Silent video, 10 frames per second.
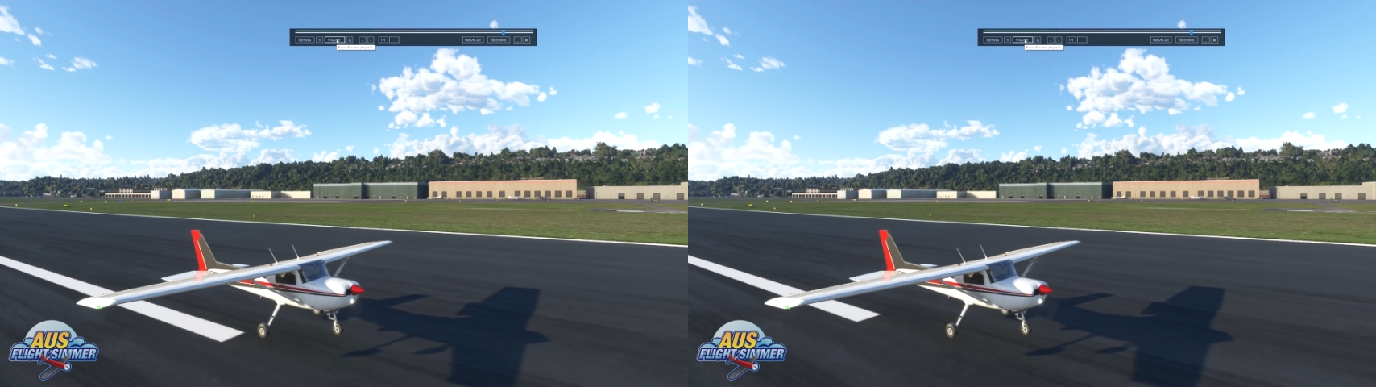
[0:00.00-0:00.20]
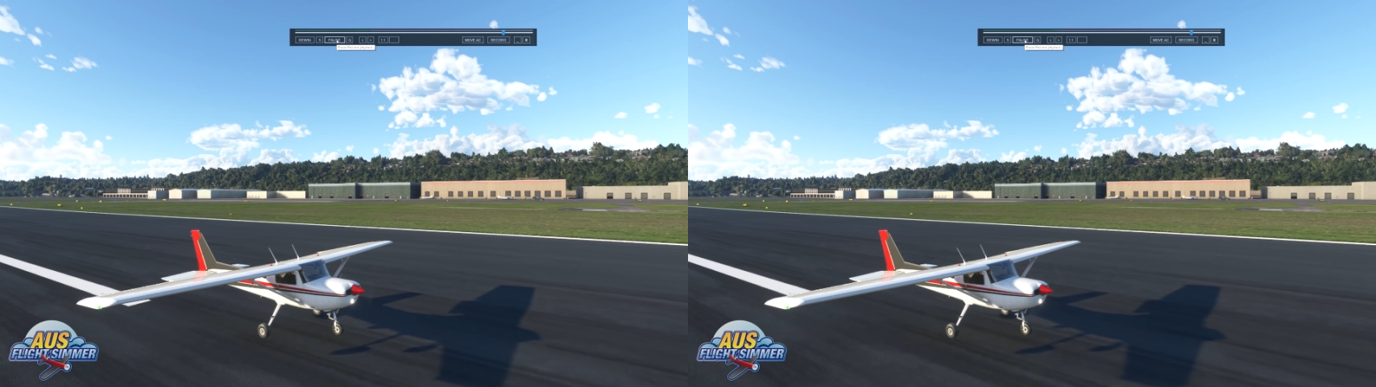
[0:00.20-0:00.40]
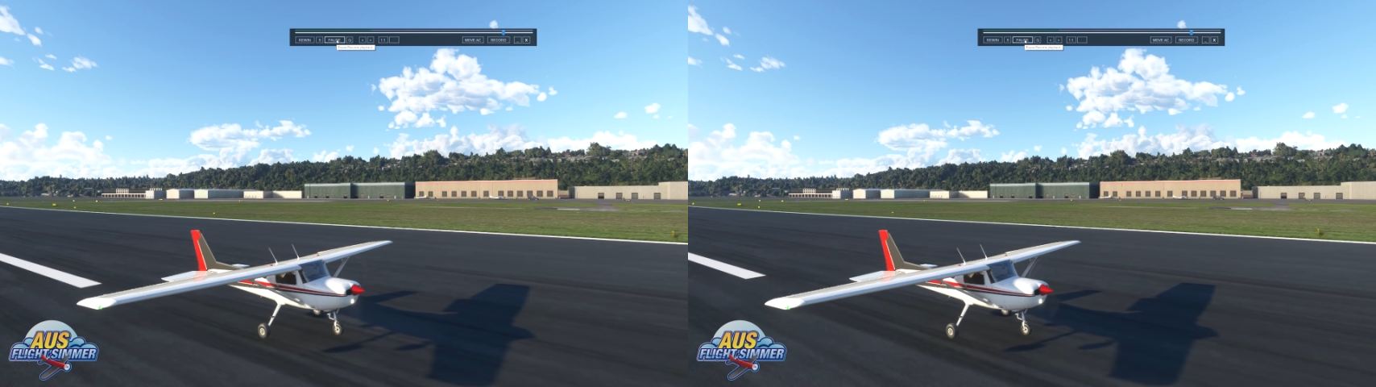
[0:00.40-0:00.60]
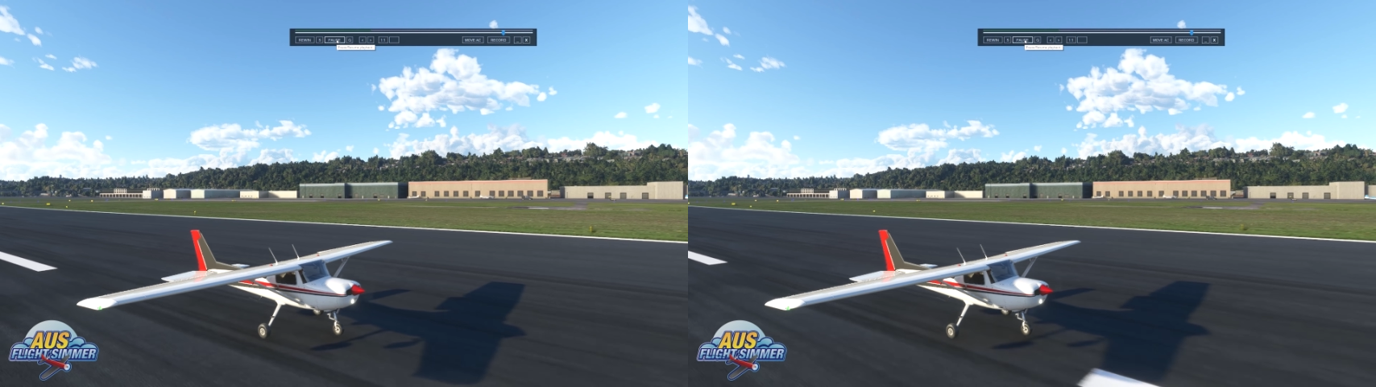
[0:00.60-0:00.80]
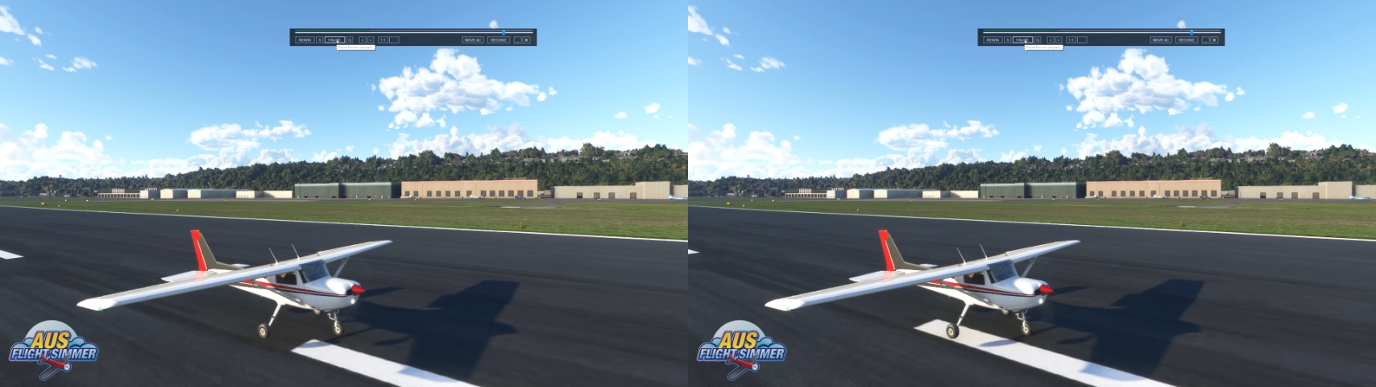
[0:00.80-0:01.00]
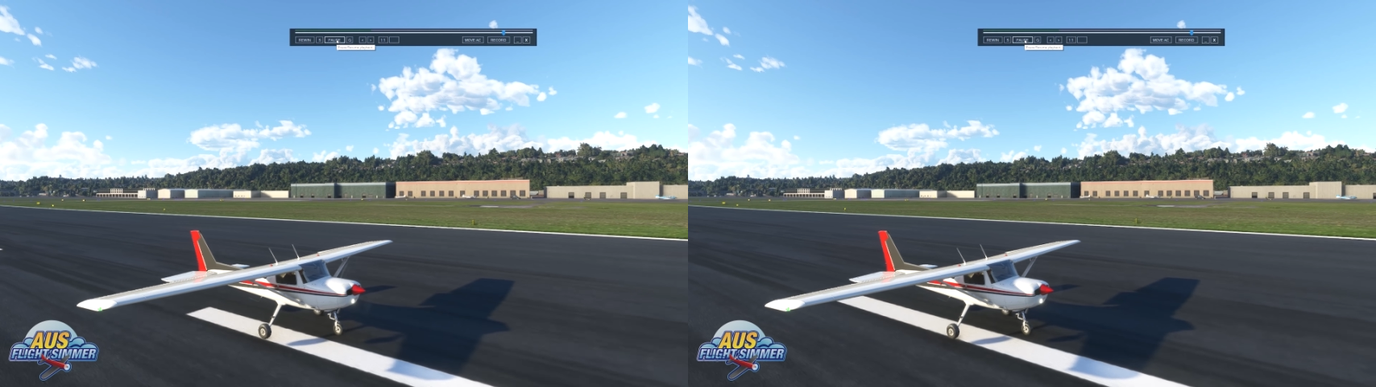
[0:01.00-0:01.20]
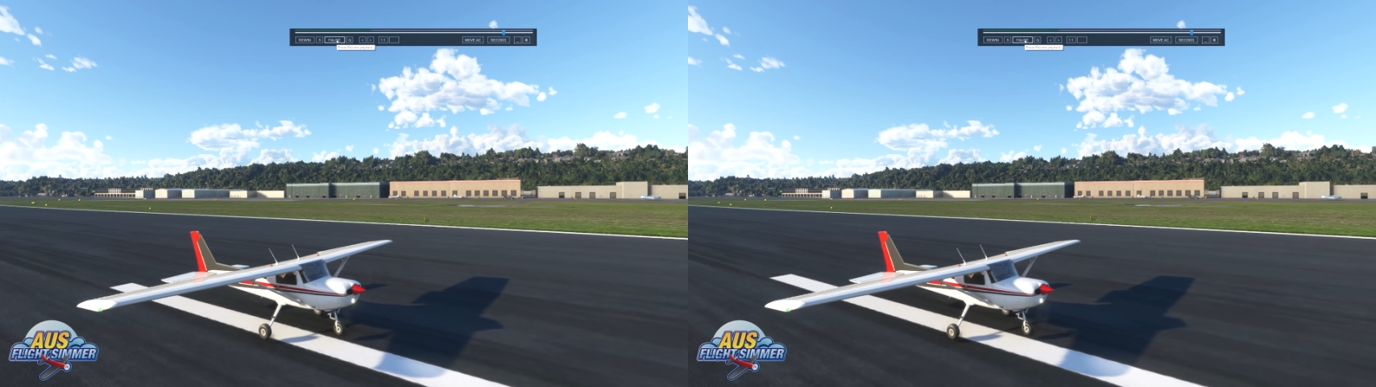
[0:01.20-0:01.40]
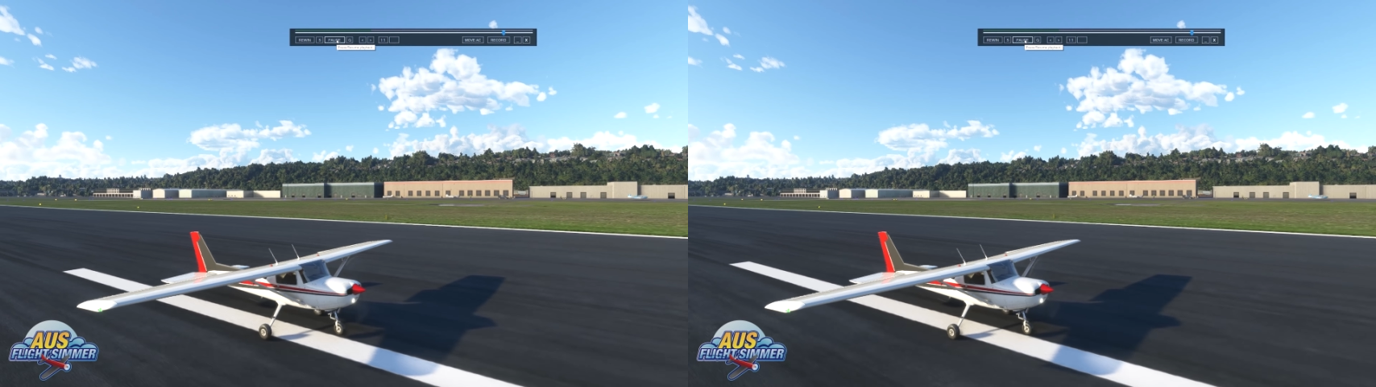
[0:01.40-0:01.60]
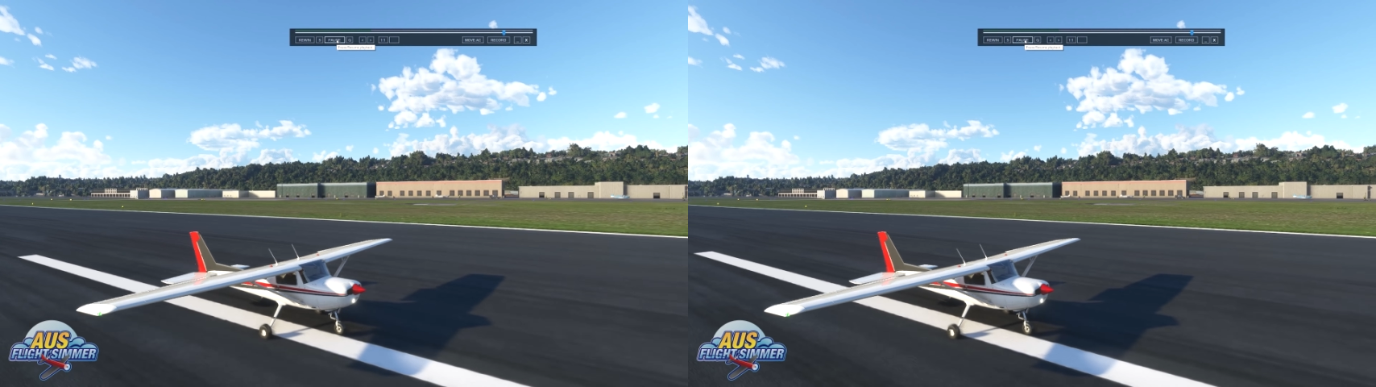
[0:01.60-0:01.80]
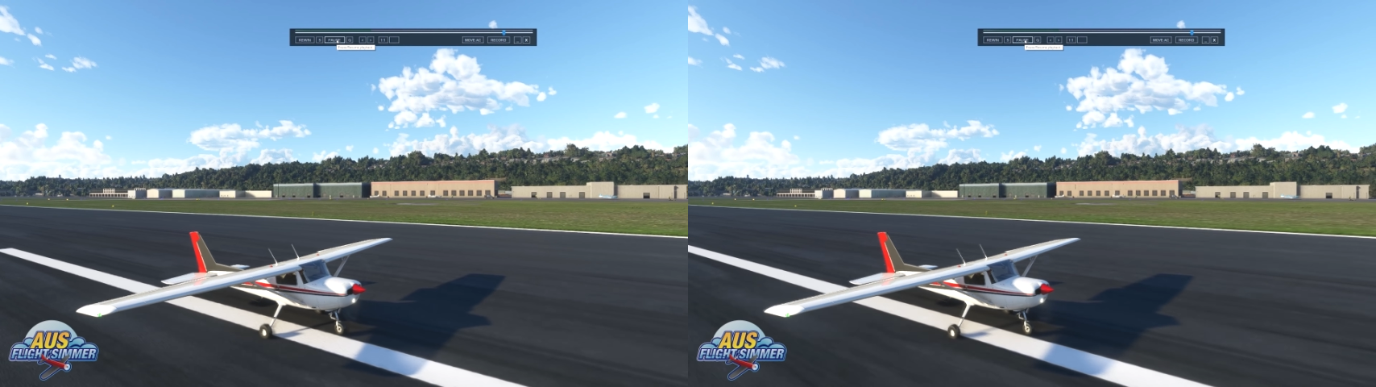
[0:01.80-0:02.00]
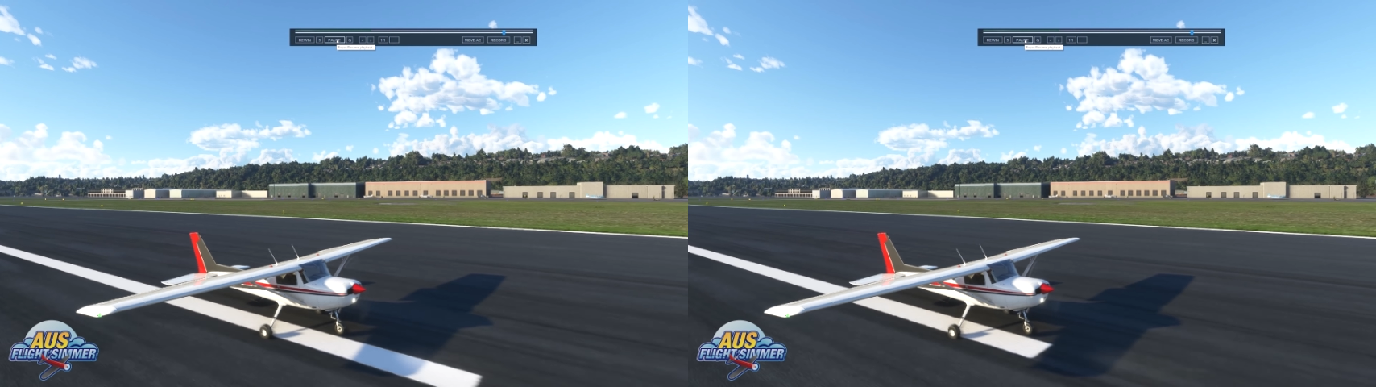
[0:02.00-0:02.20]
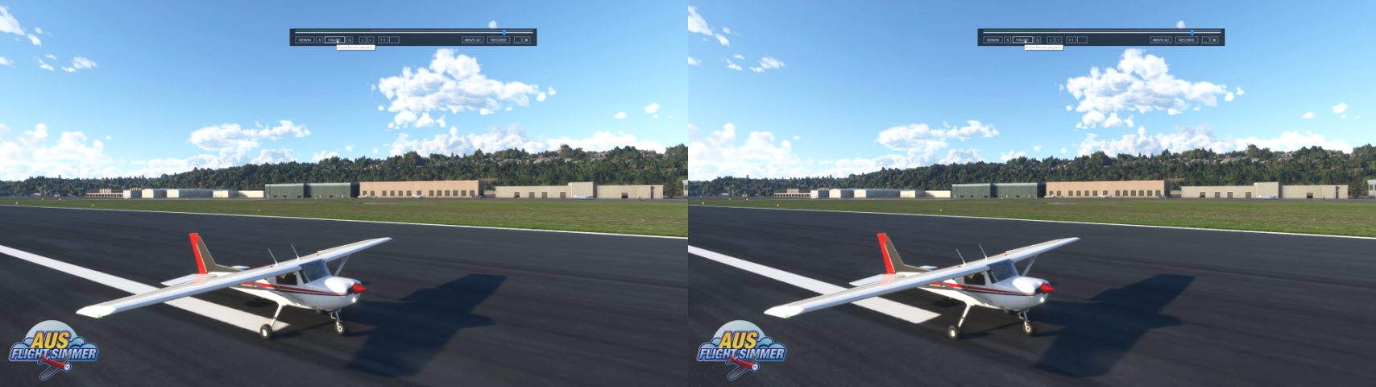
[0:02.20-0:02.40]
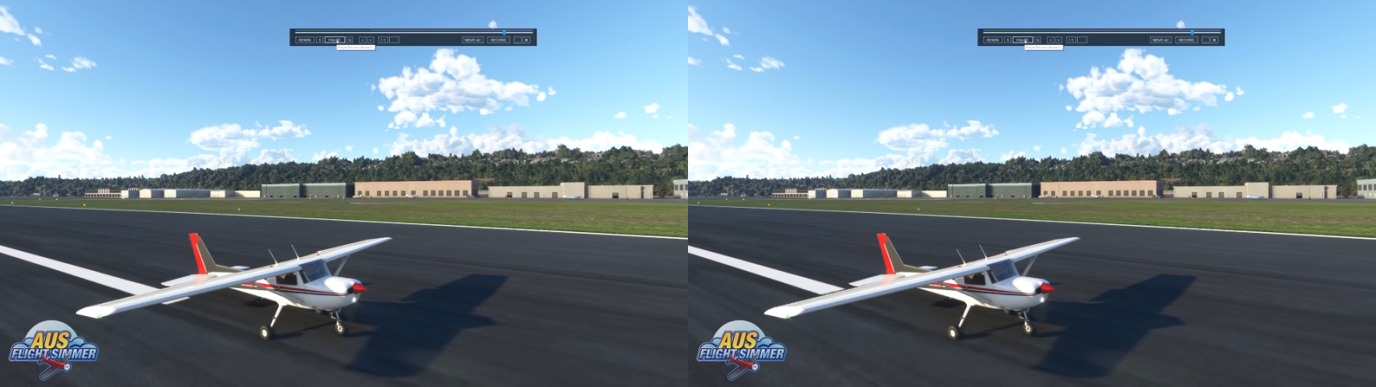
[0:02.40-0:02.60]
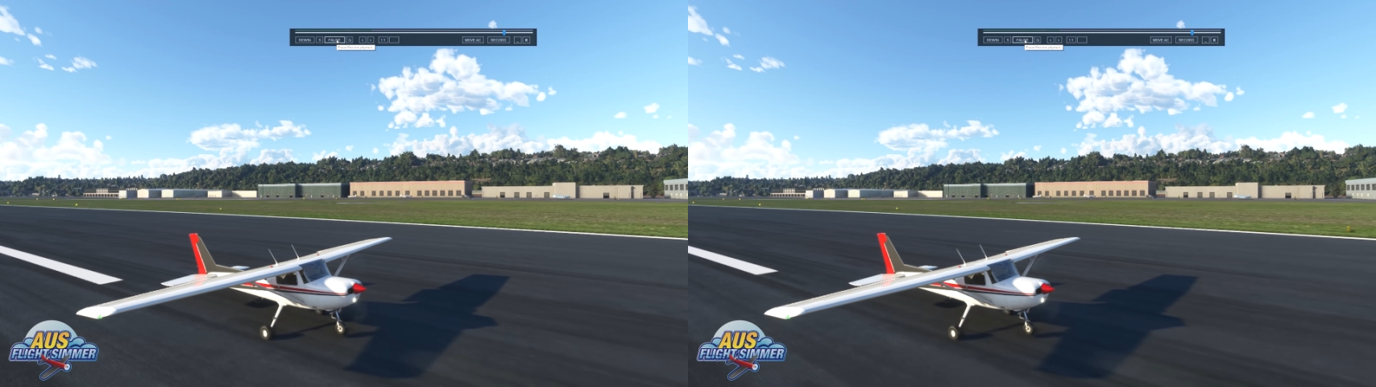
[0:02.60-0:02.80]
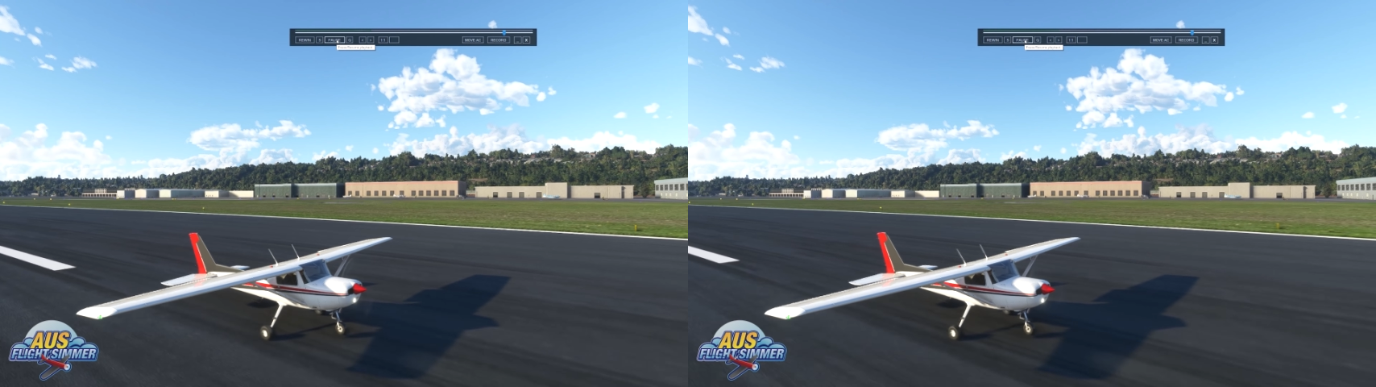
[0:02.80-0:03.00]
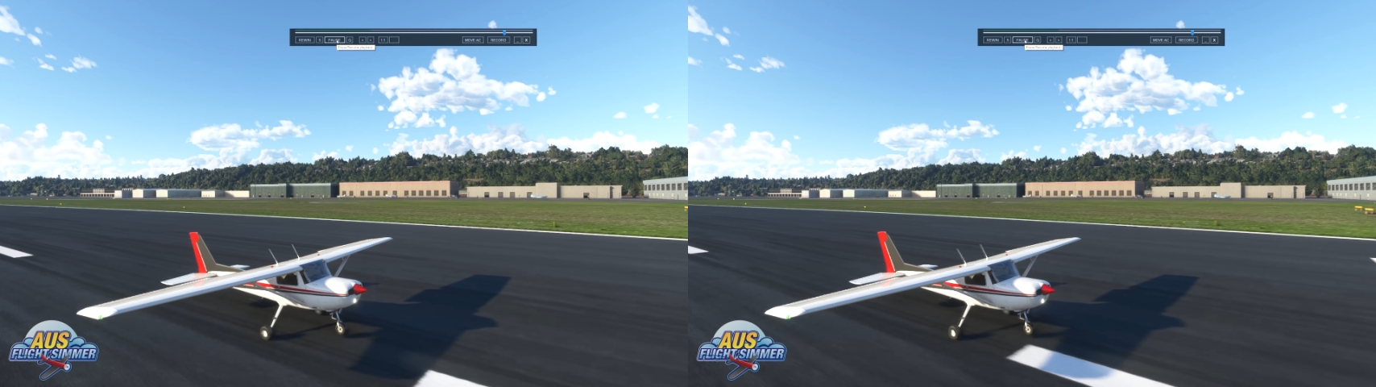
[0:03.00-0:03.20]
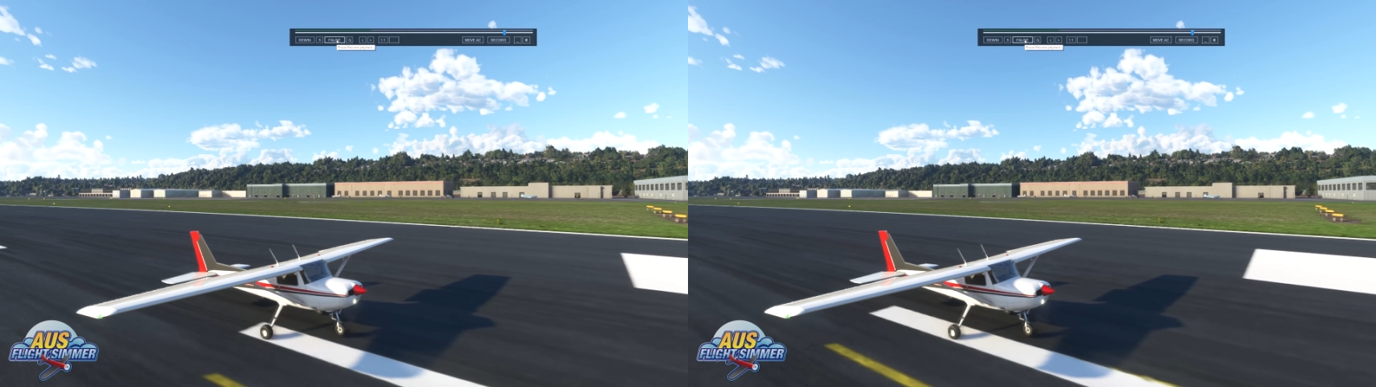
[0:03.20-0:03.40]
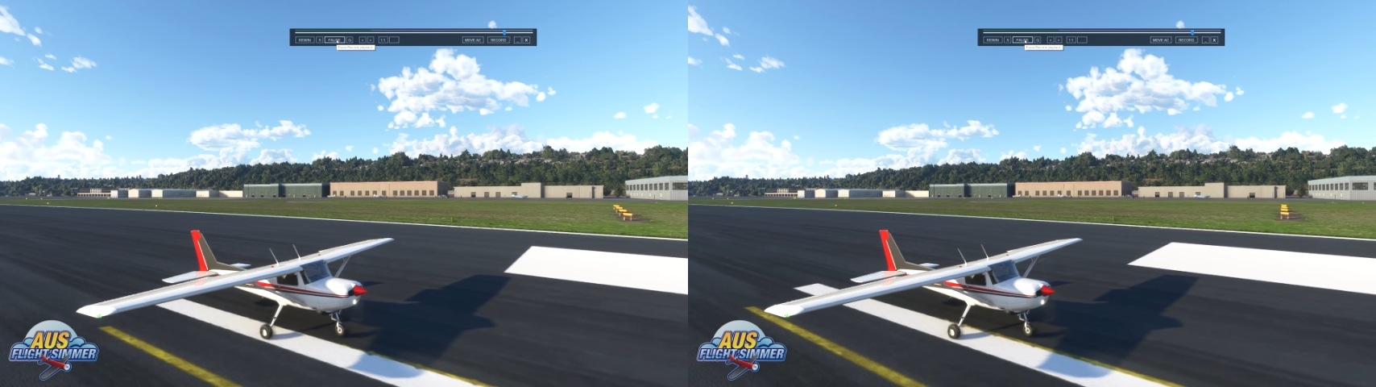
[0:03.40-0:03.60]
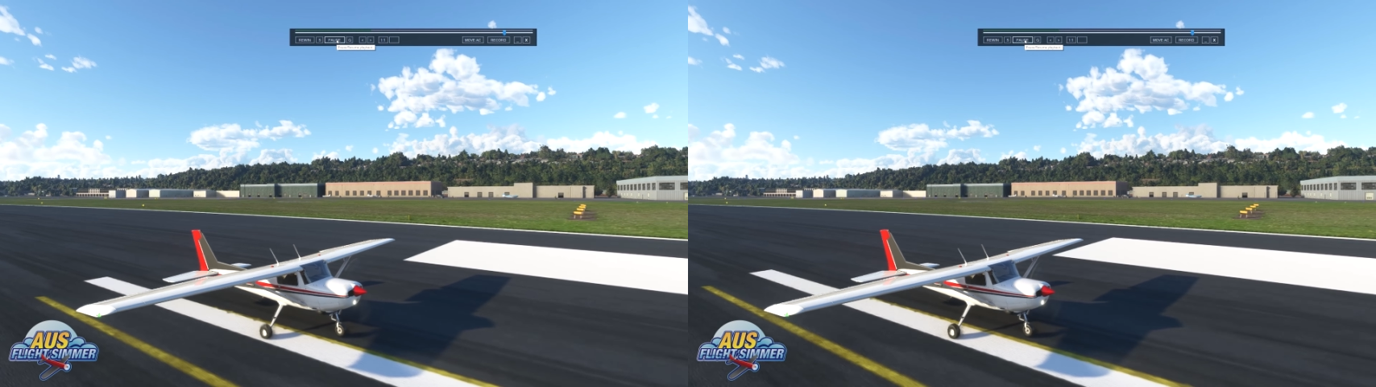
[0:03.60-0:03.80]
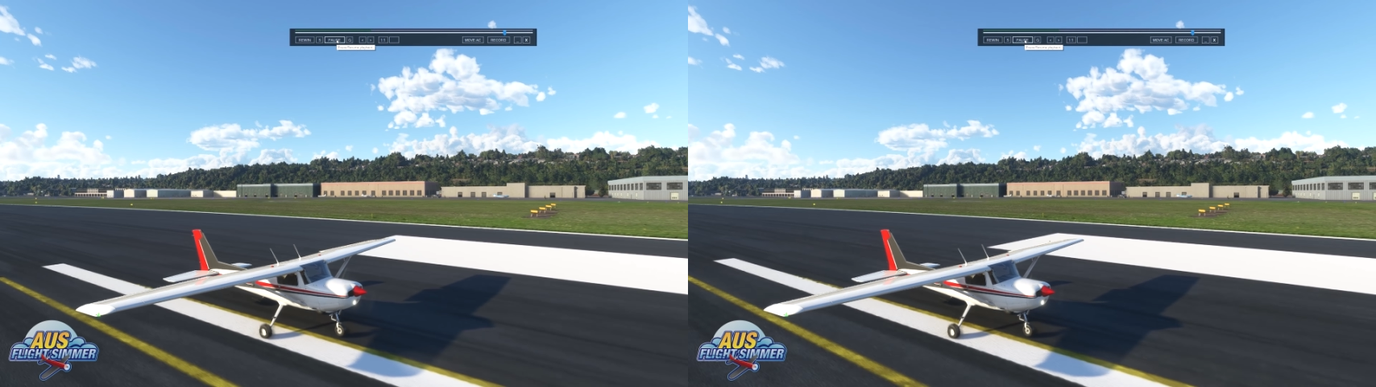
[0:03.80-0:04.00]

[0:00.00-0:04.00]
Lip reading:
Nobody's mouth can be seen.